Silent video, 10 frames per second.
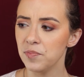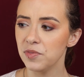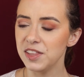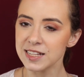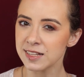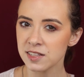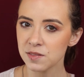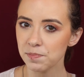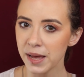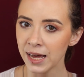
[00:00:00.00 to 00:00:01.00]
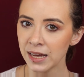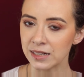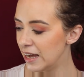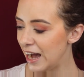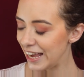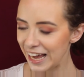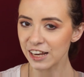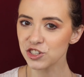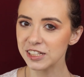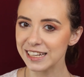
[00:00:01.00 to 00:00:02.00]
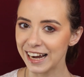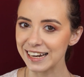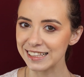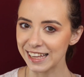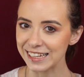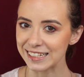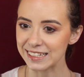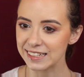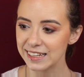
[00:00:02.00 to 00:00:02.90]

This isn't bad. I actually kind of like it.